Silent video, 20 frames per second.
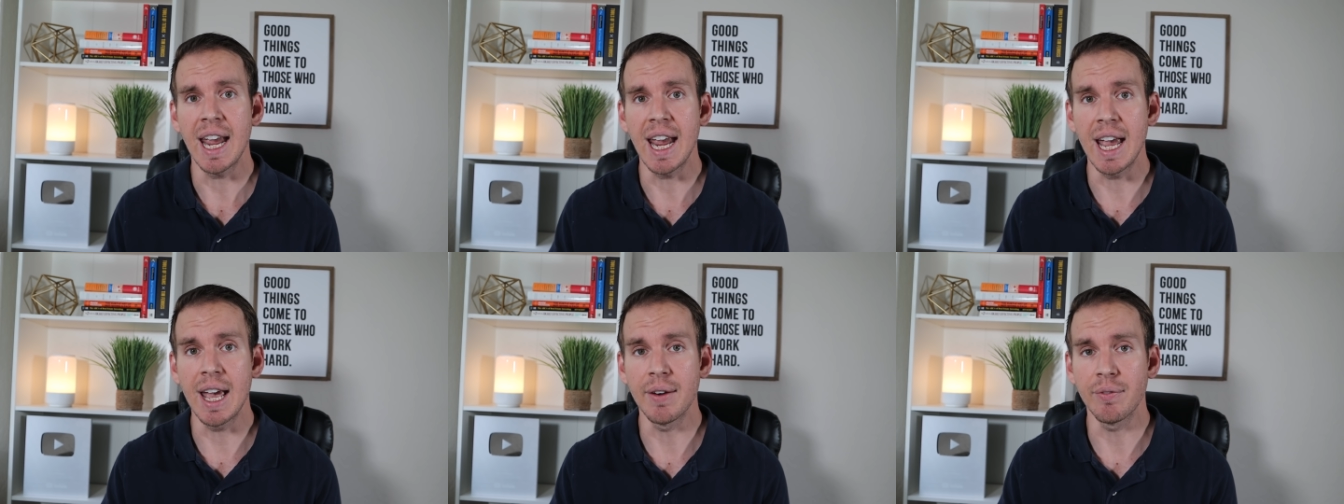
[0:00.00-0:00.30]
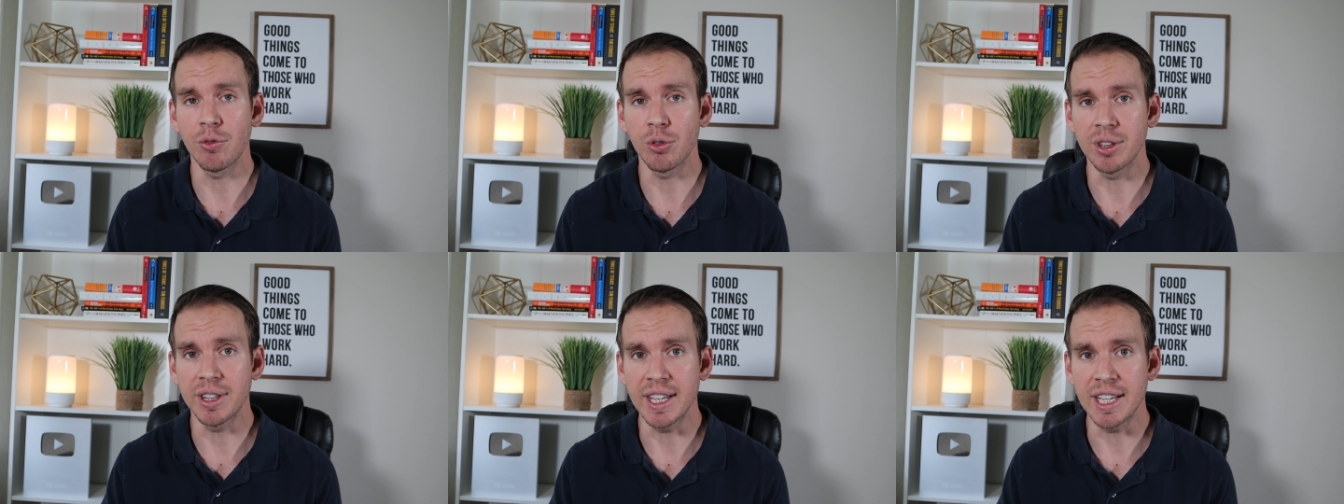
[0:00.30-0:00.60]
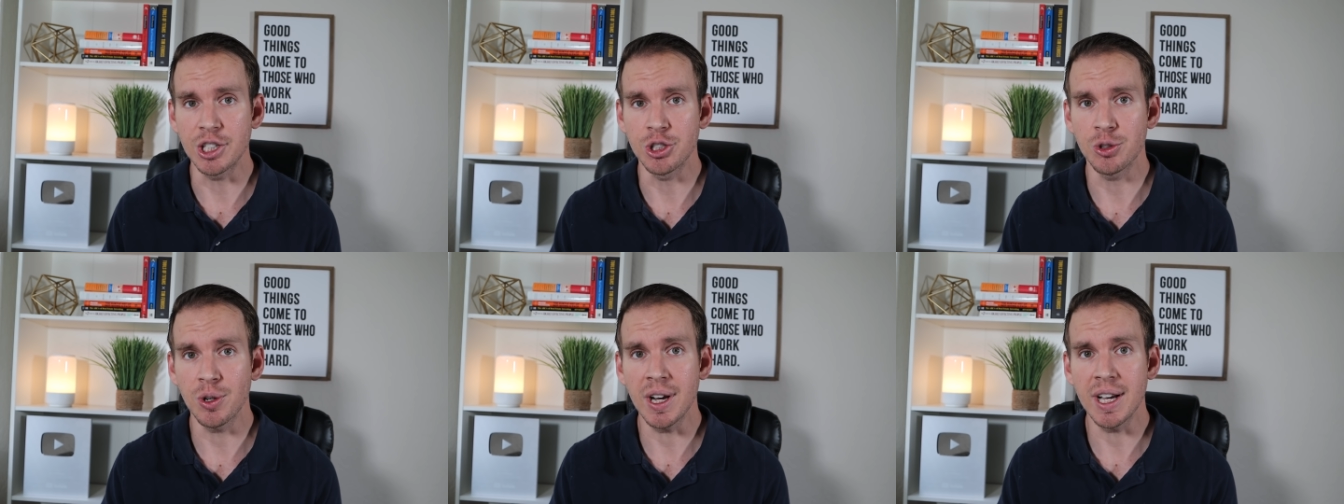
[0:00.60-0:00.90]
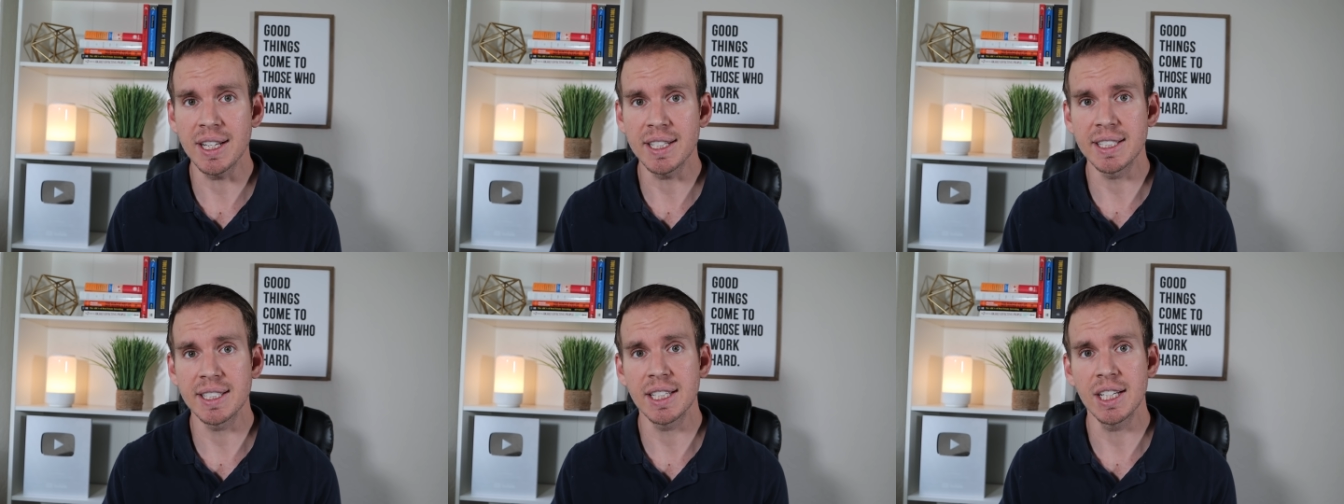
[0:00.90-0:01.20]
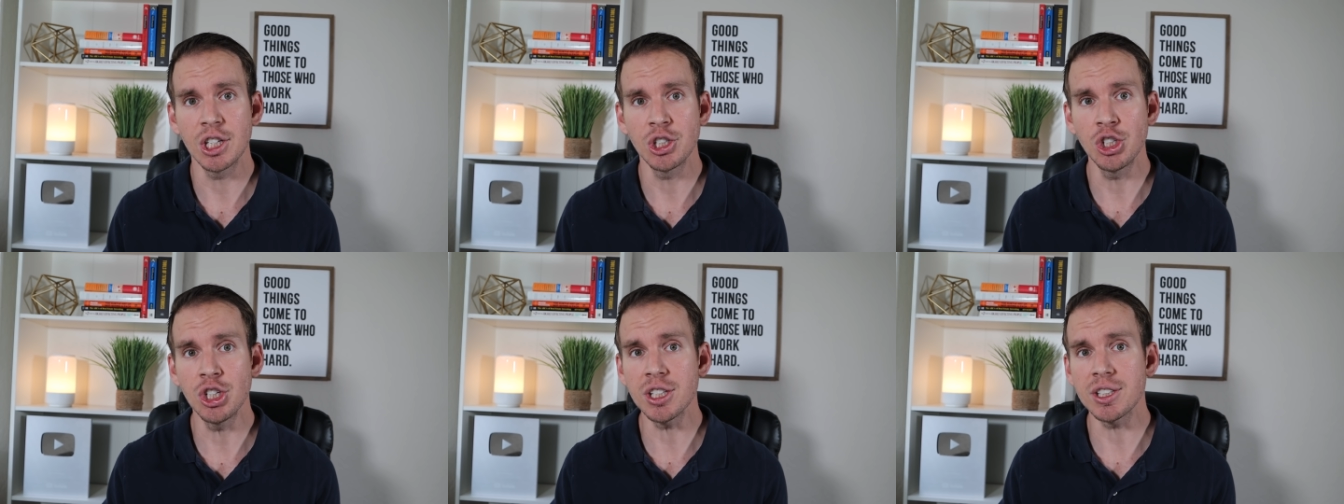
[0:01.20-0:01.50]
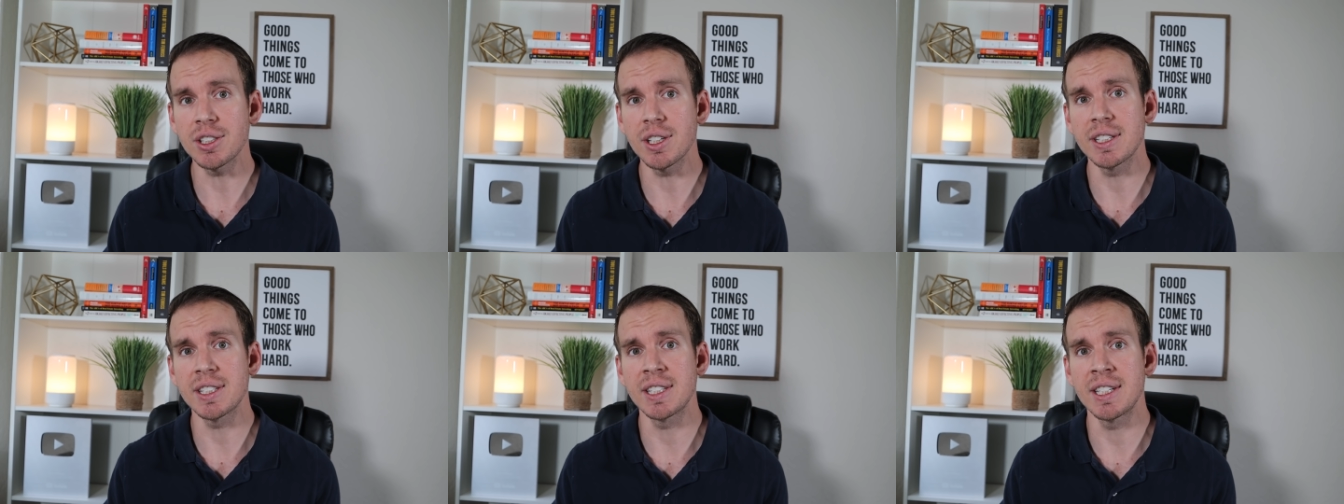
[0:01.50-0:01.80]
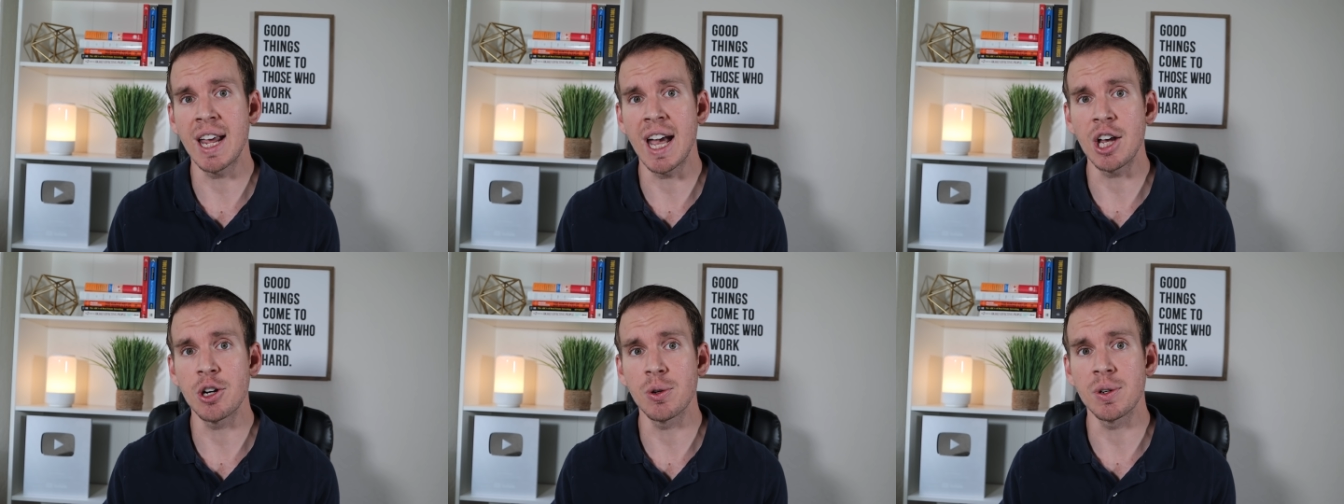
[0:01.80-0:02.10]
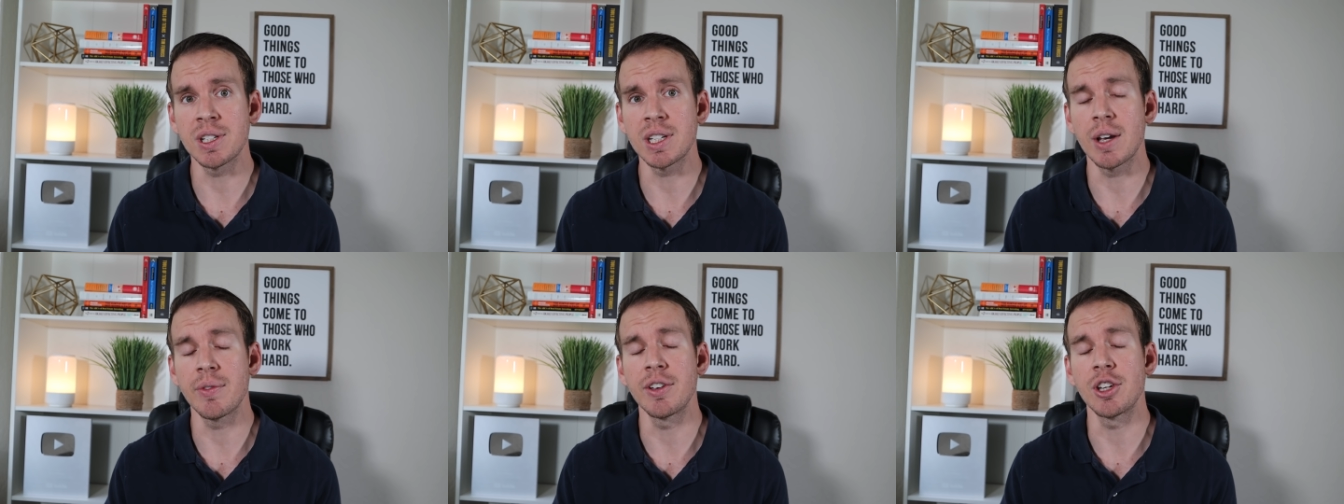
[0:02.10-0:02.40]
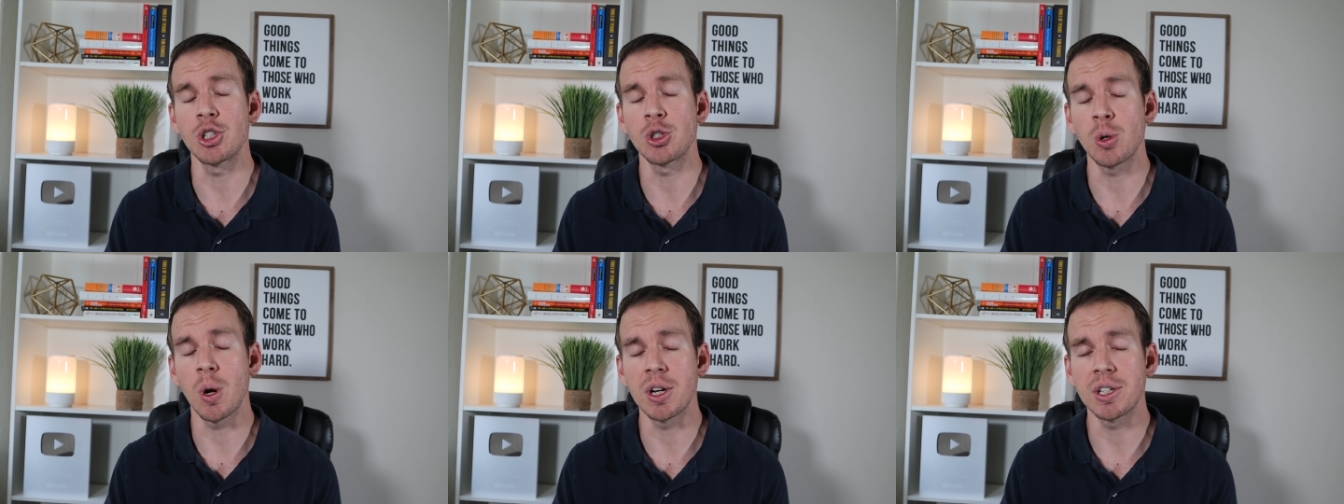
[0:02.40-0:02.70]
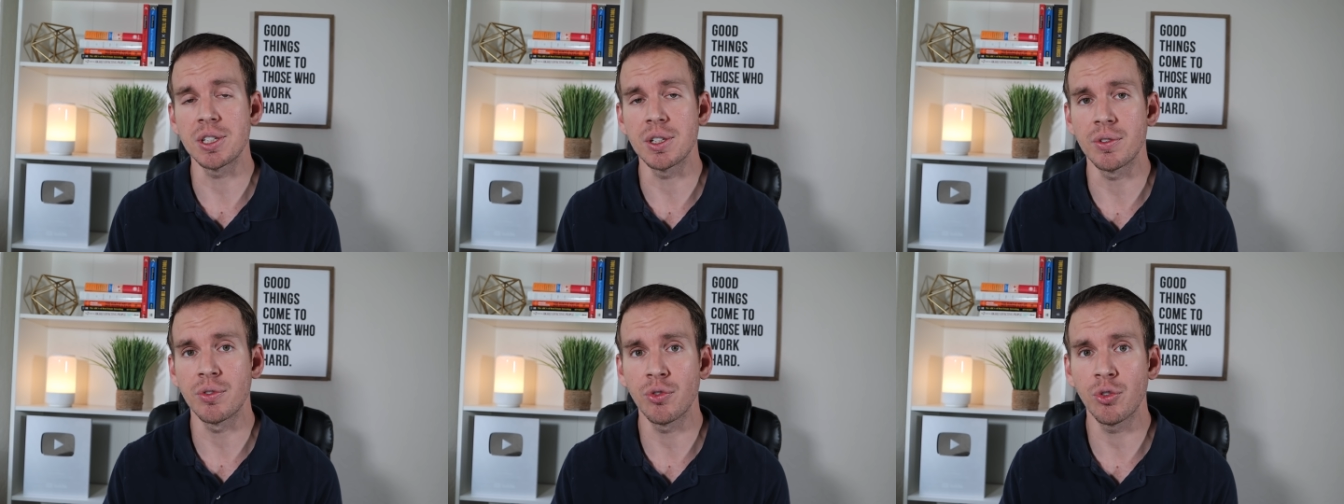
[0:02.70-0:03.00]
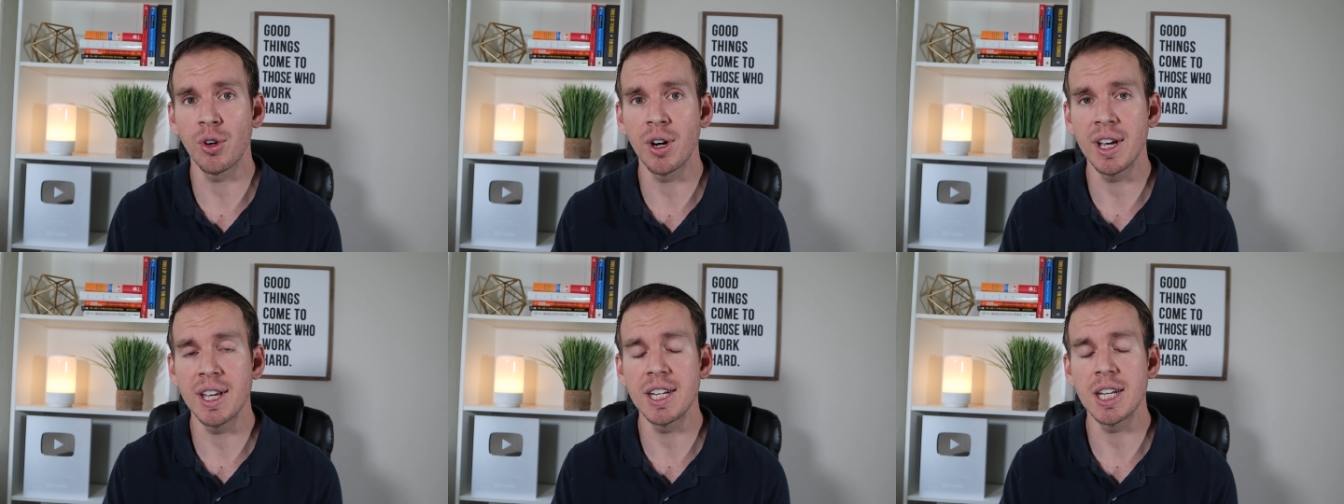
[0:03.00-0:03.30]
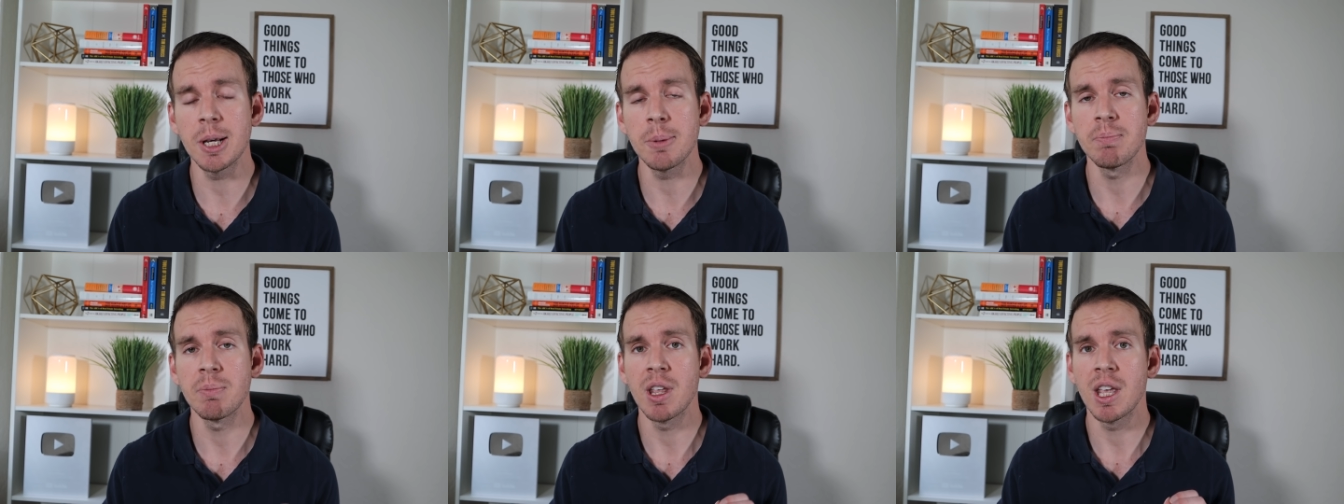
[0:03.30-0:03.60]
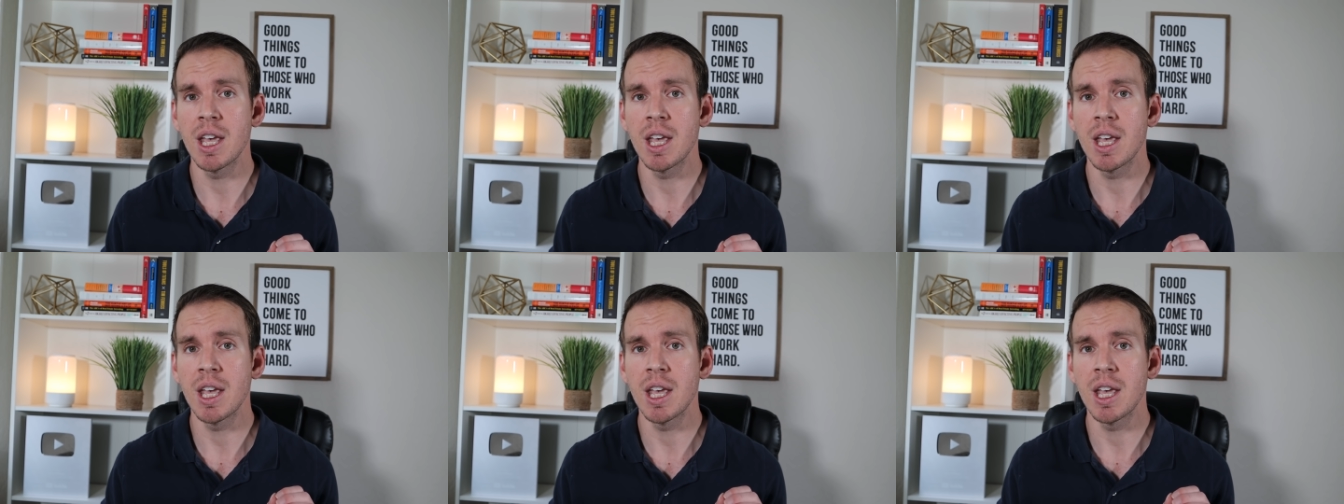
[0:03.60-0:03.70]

and for the address, just list an address of a trusted friend,